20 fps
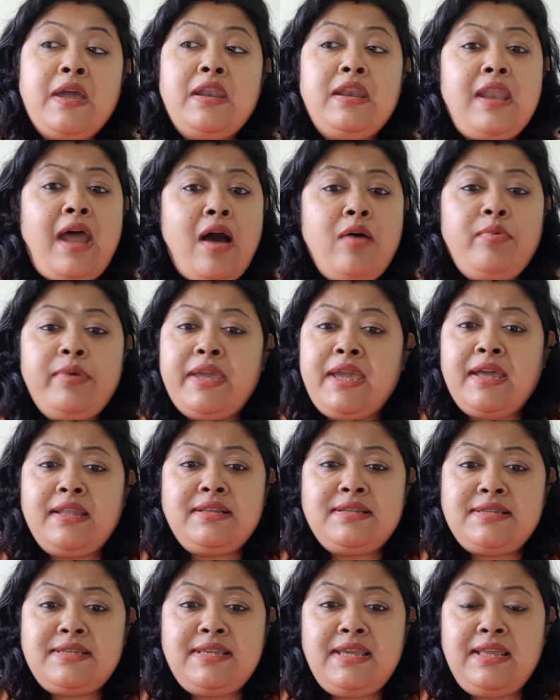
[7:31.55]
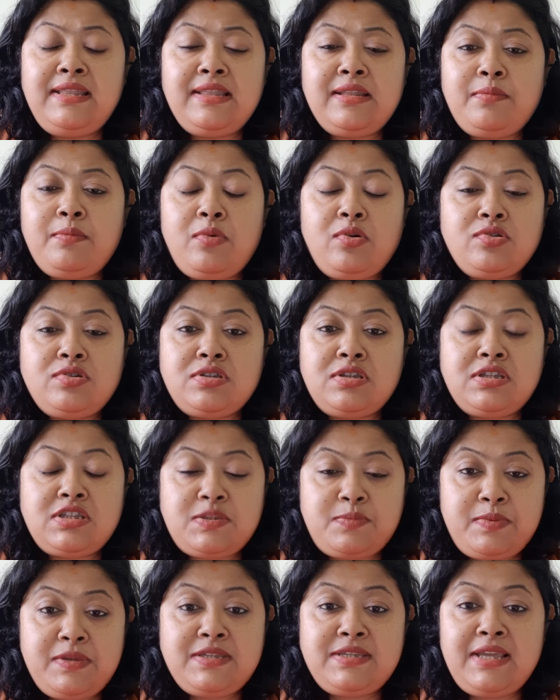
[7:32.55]
Now we can see that most
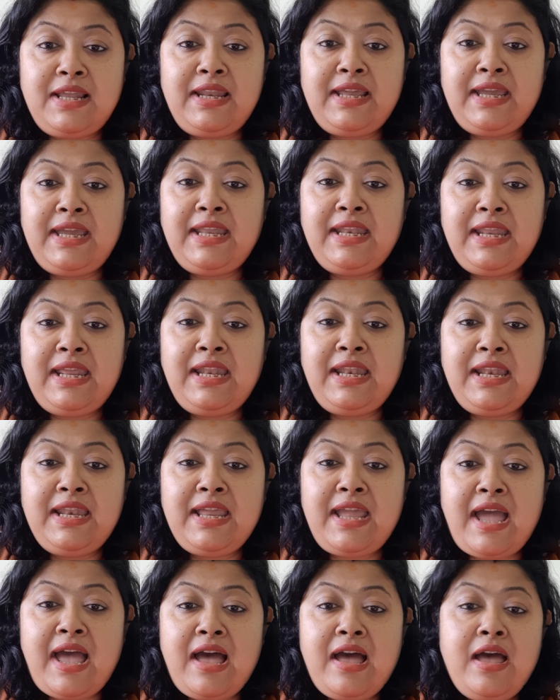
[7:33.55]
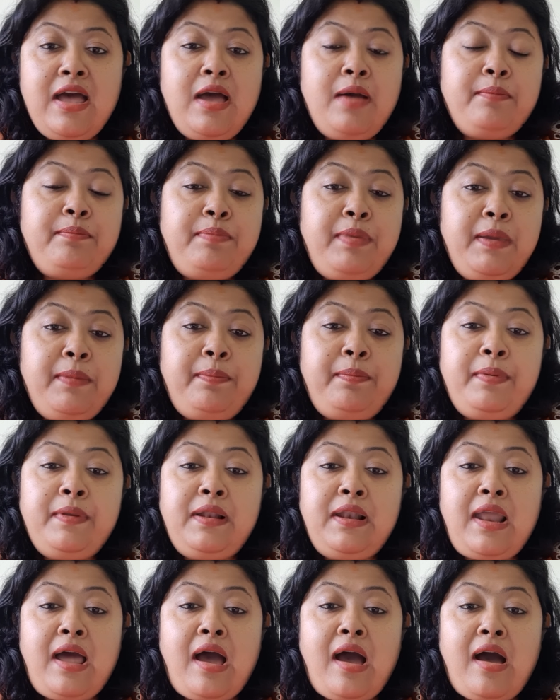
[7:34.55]
especially in India,
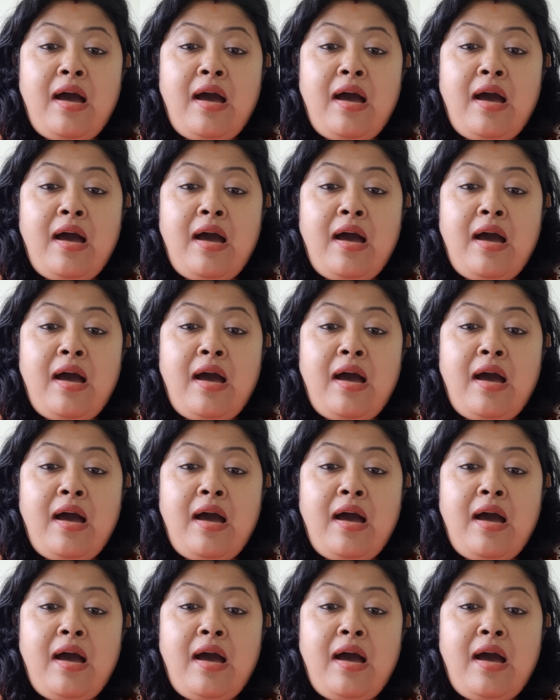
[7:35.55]
people,